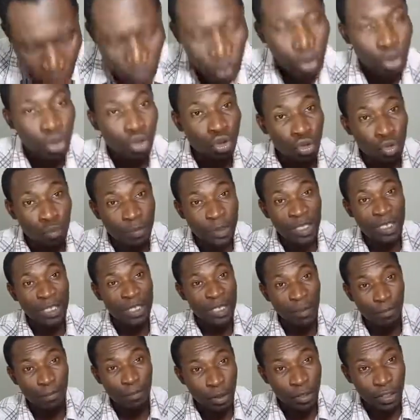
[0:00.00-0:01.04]
You'll be
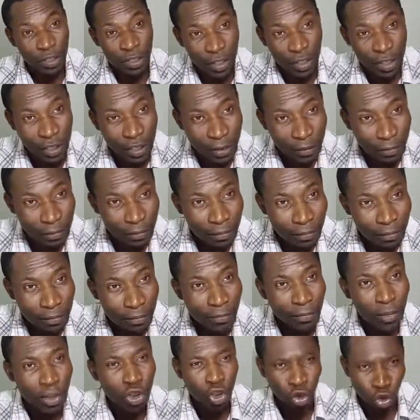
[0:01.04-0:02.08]
disappointed.
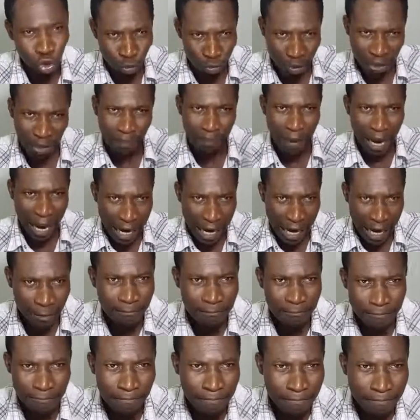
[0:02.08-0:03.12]
It will be a pain.
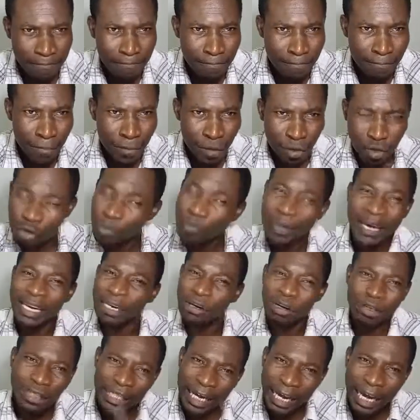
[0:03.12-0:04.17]
You may
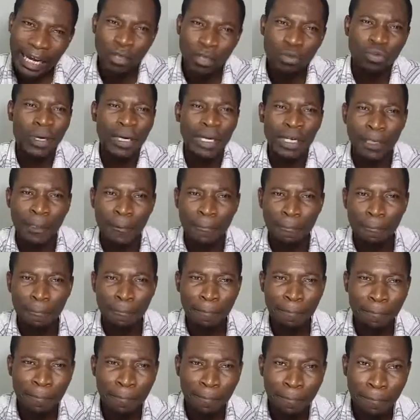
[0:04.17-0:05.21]
not end well.
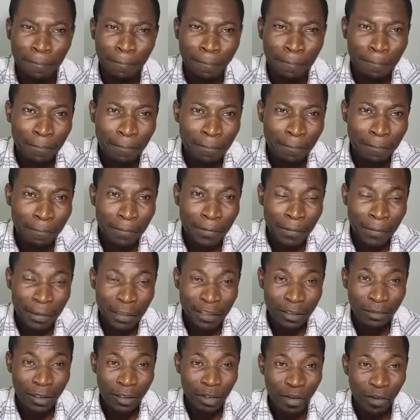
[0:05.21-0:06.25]
As a
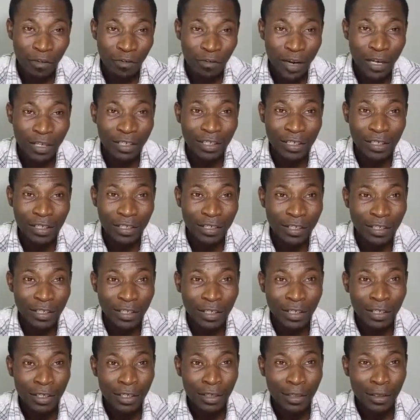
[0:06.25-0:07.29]
matter of fact,
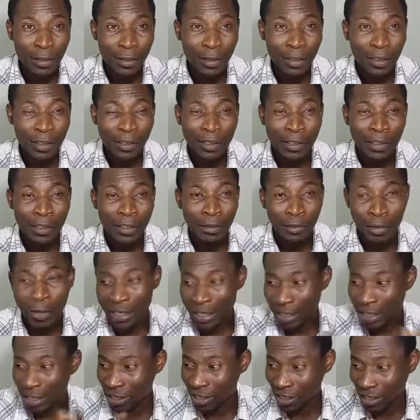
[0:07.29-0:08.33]
when
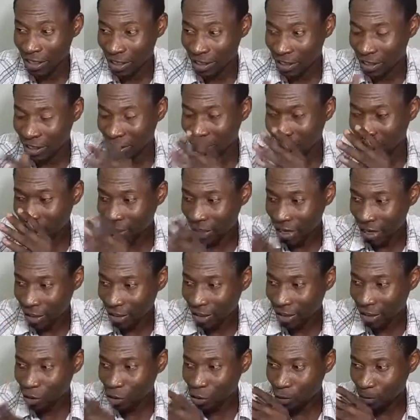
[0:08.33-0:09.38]
these things start
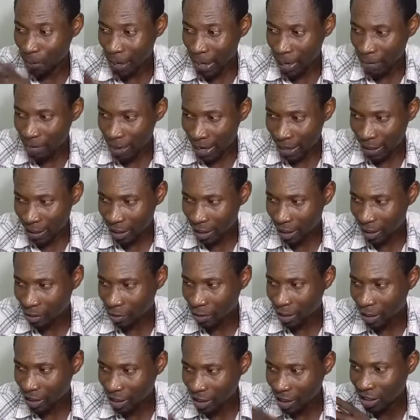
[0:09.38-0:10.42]
to pay back,
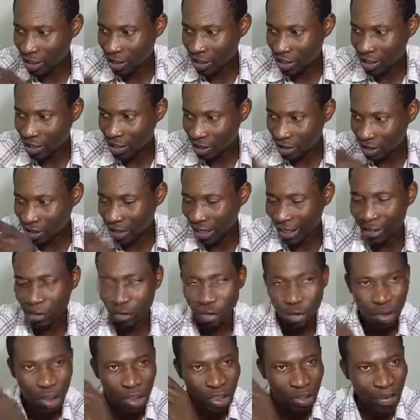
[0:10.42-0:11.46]
when these things start to
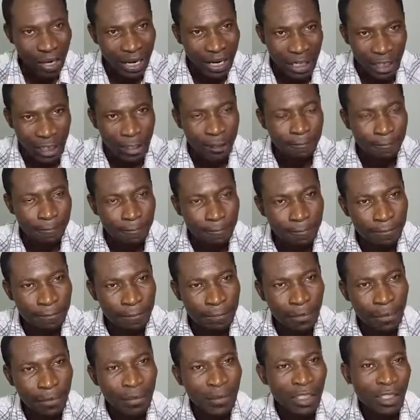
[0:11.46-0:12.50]
strike,
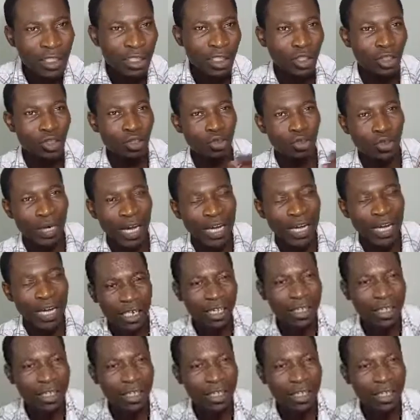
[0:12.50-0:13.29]
they strike